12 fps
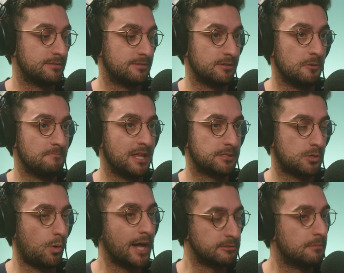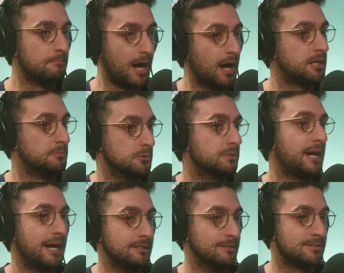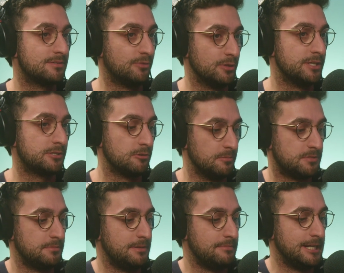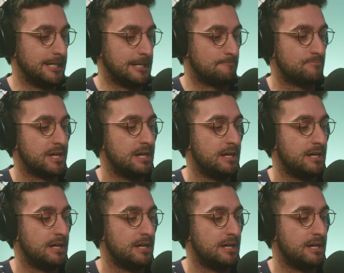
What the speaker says: So that's quite a remarkable cadence for this group to be meeting.